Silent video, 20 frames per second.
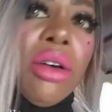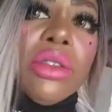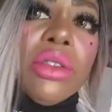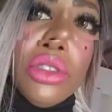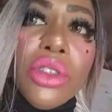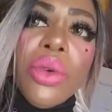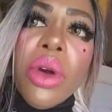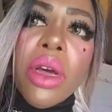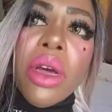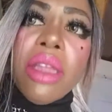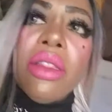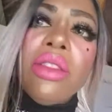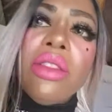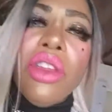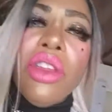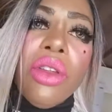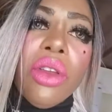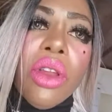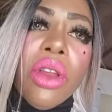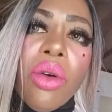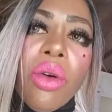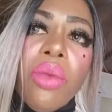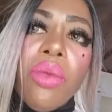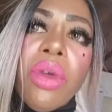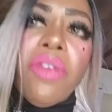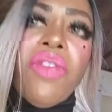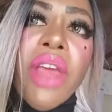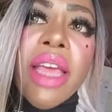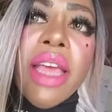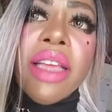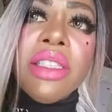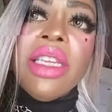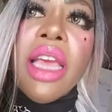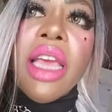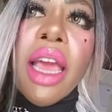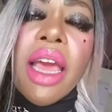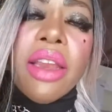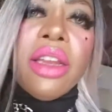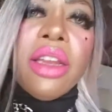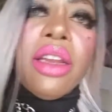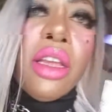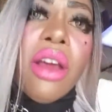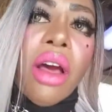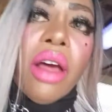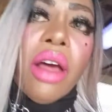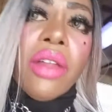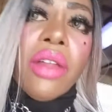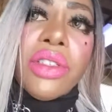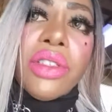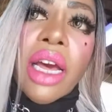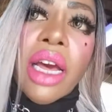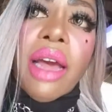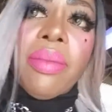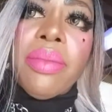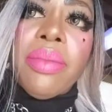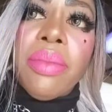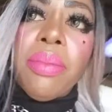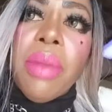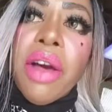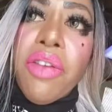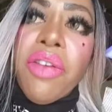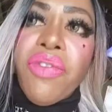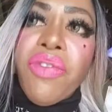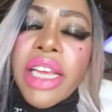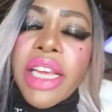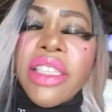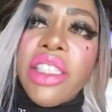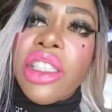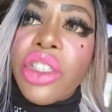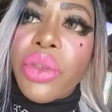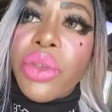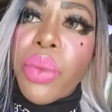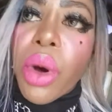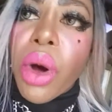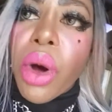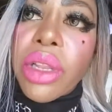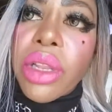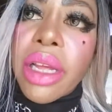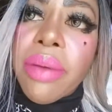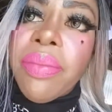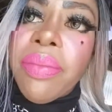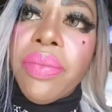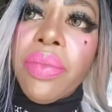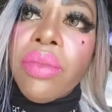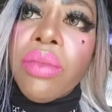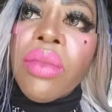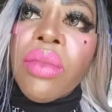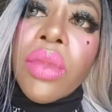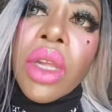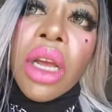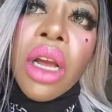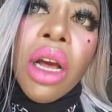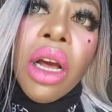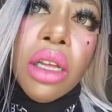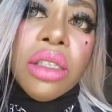doing fancy editing all the time. My face is swollen because